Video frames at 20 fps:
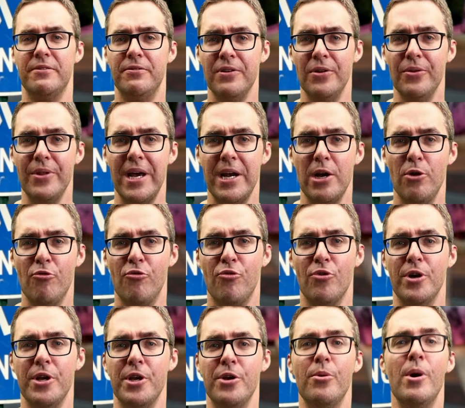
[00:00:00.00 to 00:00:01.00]
can fill that out
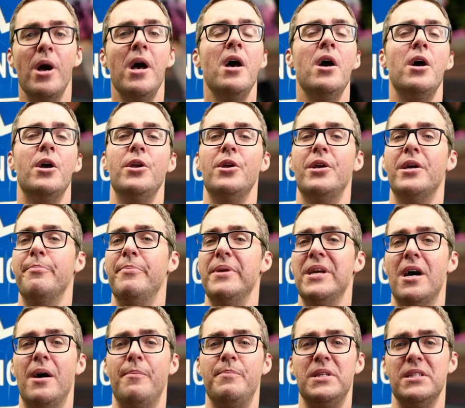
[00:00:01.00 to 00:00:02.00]
for you. It could
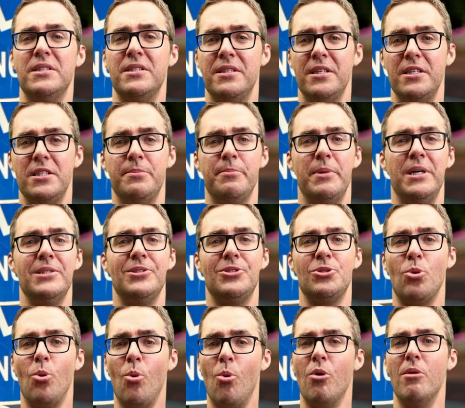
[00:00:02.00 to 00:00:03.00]
be up to six
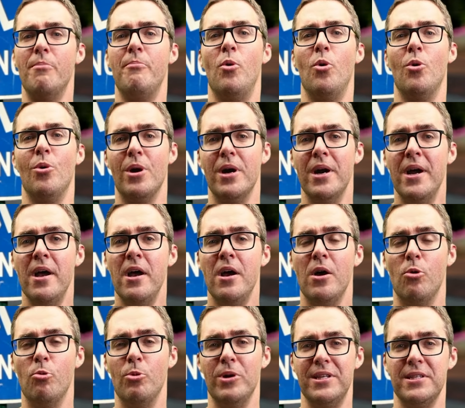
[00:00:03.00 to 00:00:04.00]
months or more
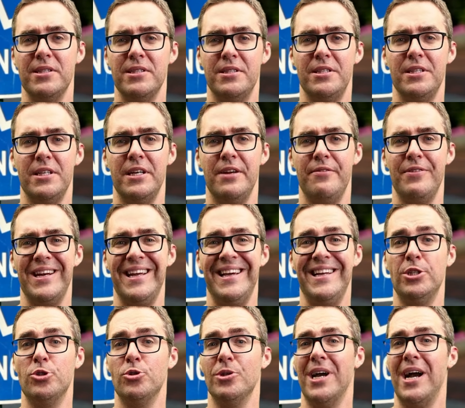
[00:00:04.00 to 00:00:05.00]
with a significant
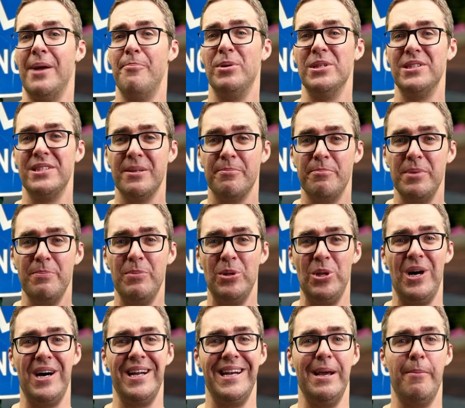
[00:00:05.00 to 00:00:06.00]
injury. I put some
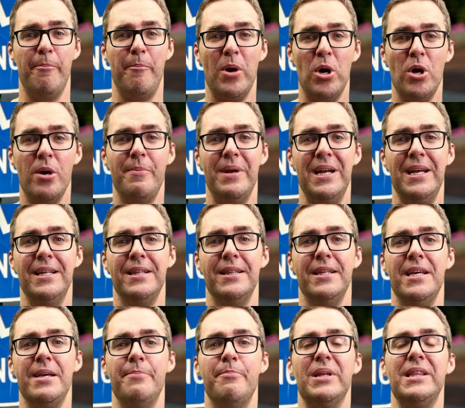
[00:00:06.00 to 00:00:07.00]
people on it
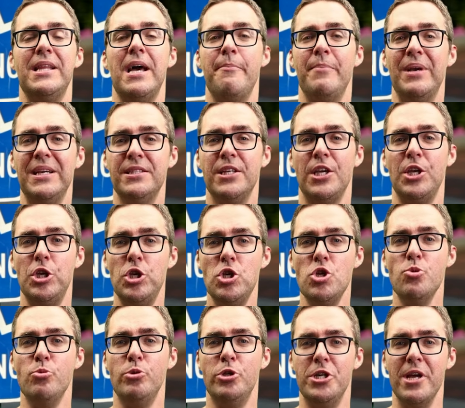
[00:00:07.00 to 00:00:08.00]
permanently, but that makes a
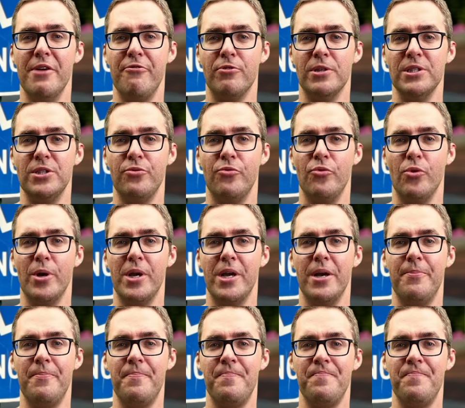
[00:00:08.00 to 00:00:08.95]
huge difference for you.